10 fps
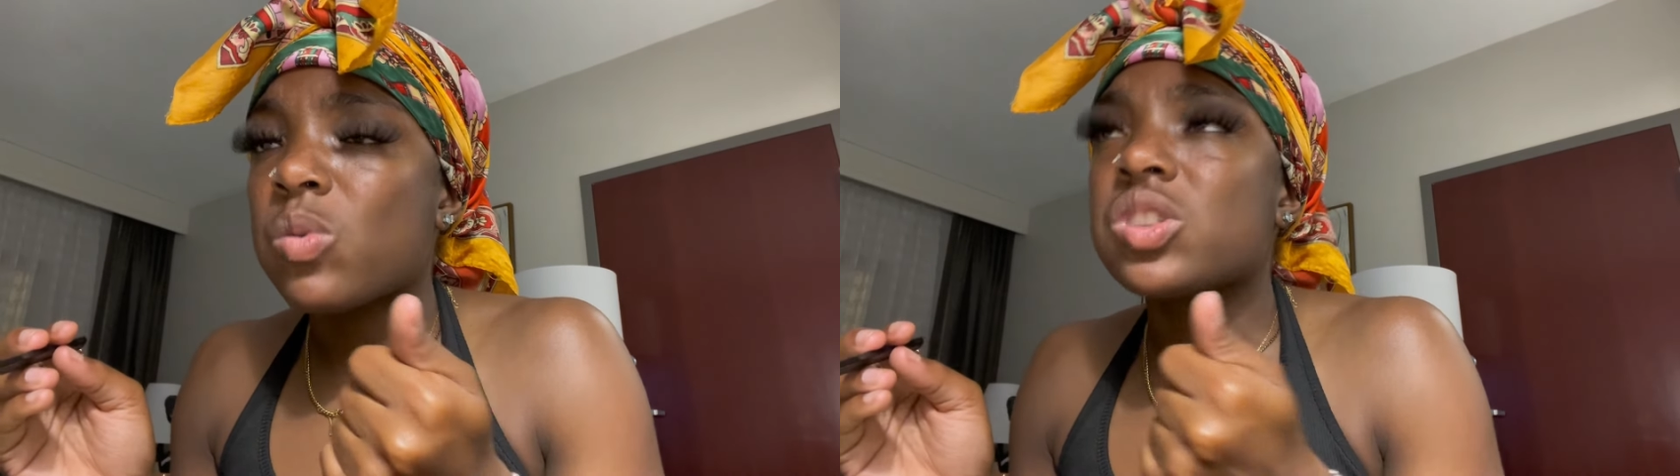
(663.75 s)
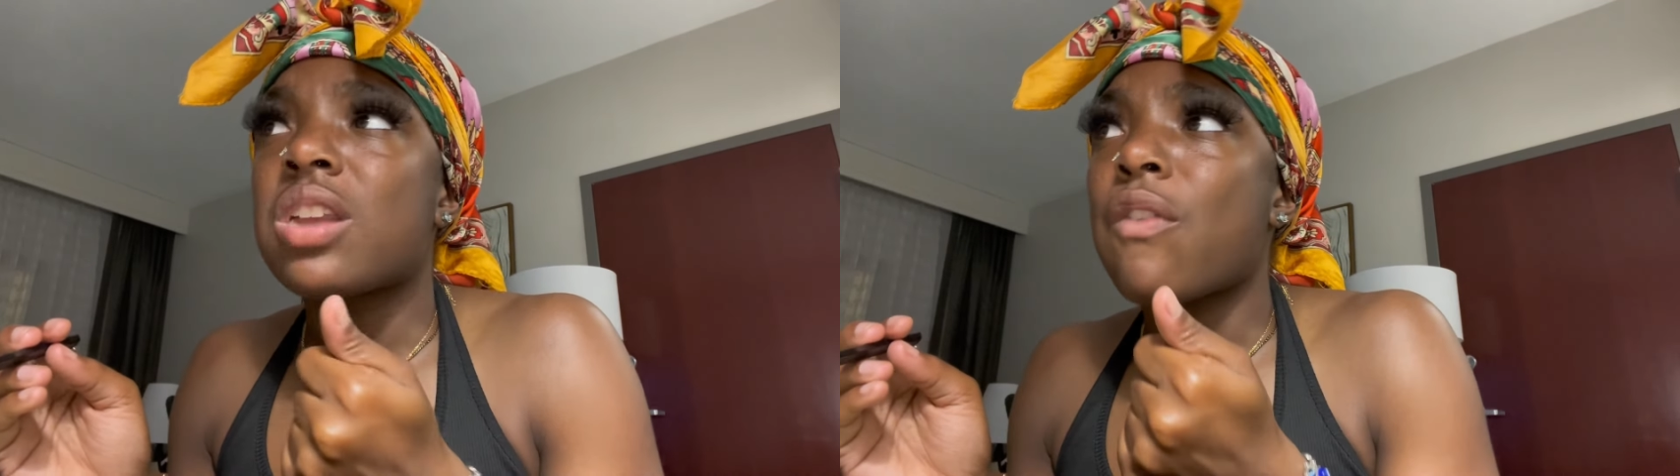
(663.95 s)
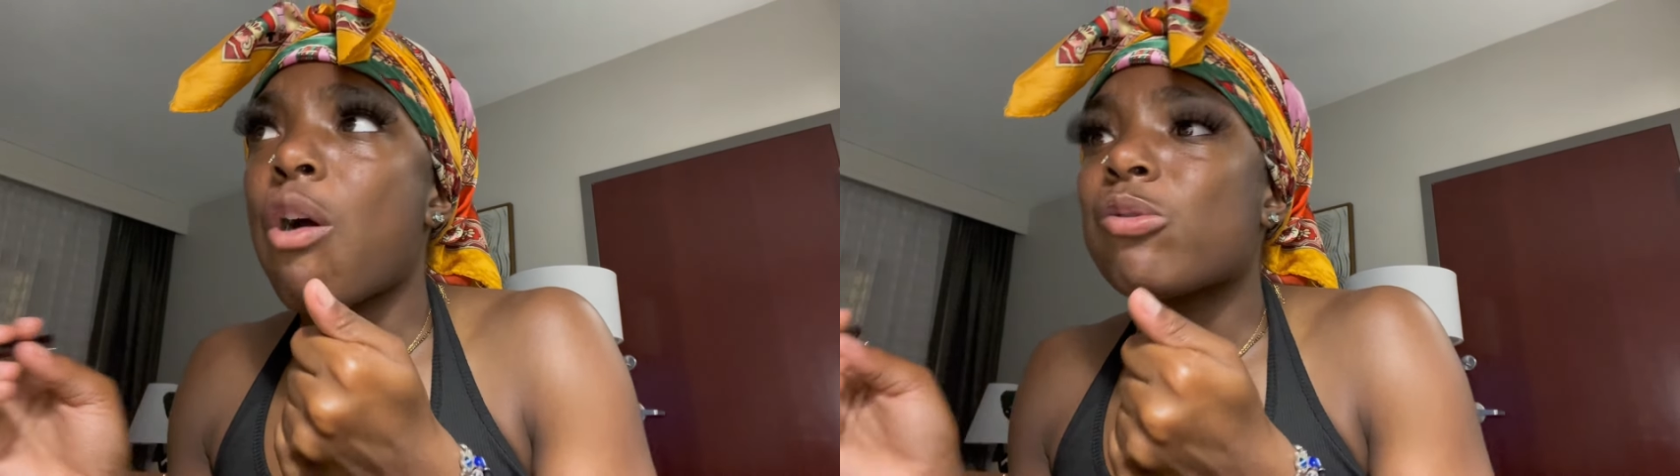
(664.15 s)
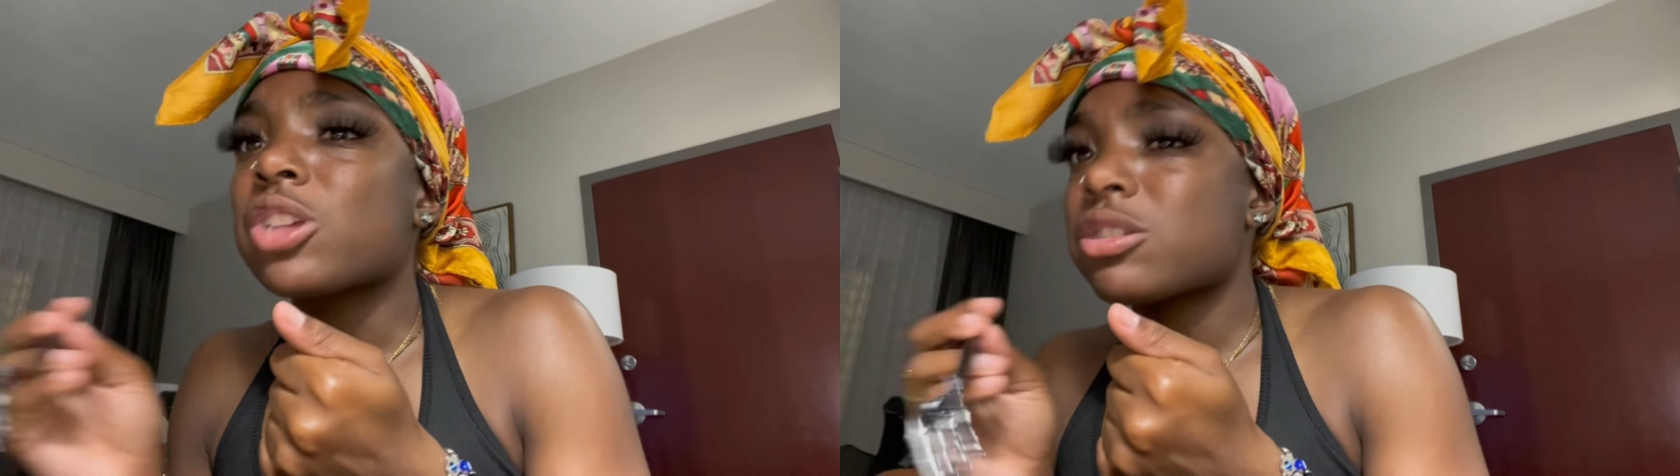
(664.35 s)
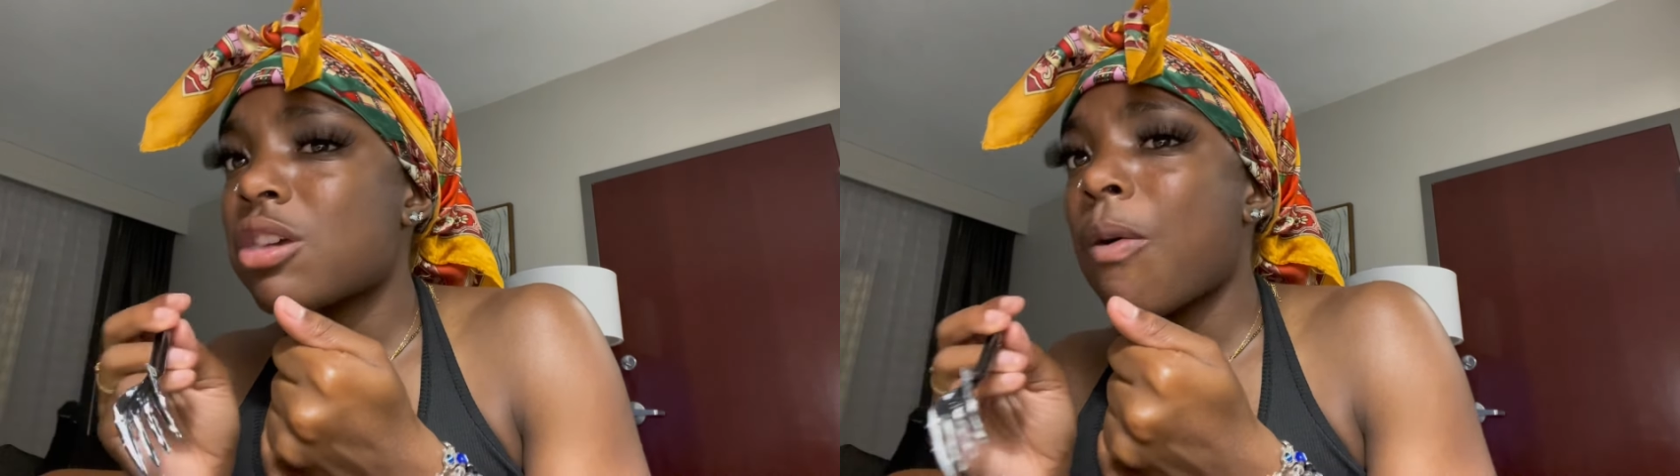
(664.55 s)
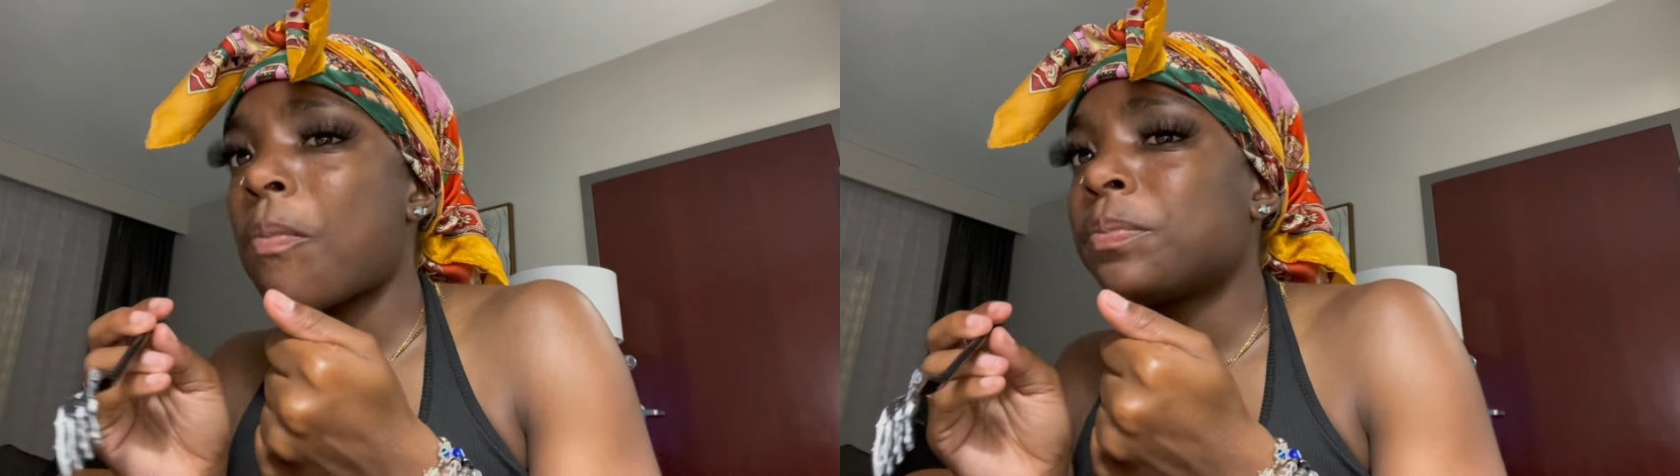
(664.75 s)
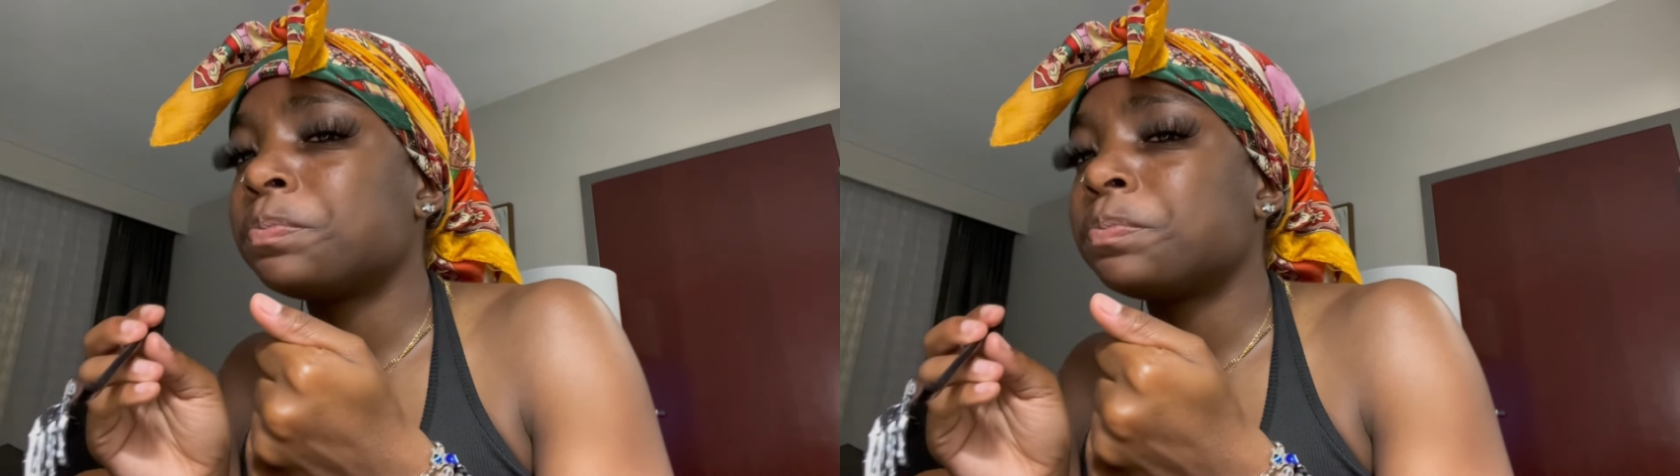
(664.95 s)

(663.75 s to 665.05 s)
Well, it's not even almost lights out,